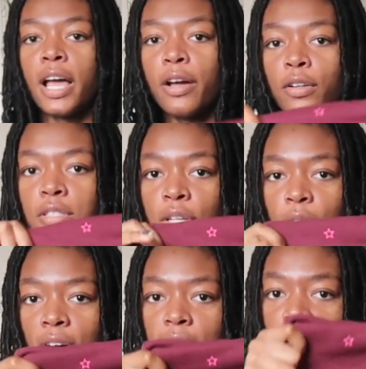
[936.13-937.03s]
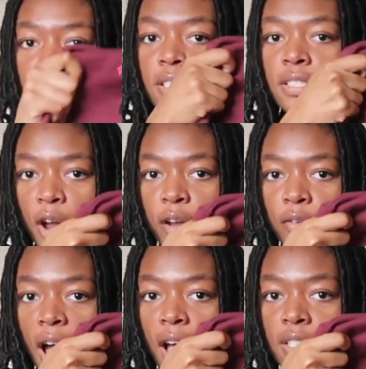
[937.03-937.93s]
I also got got the Stray
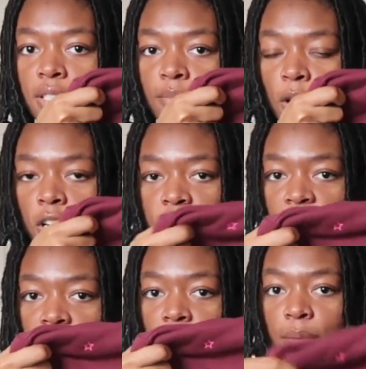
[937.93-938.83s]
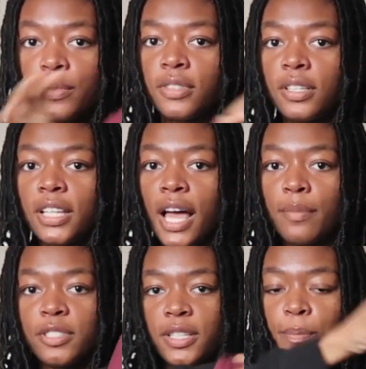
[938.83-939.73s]
Rats Marc Jacobs
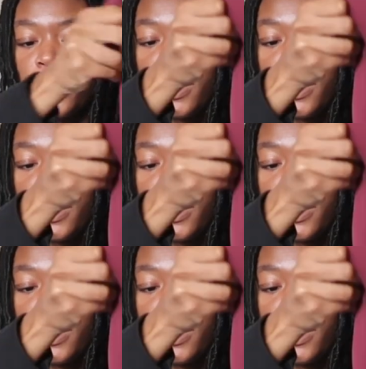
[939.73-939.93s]
collab zip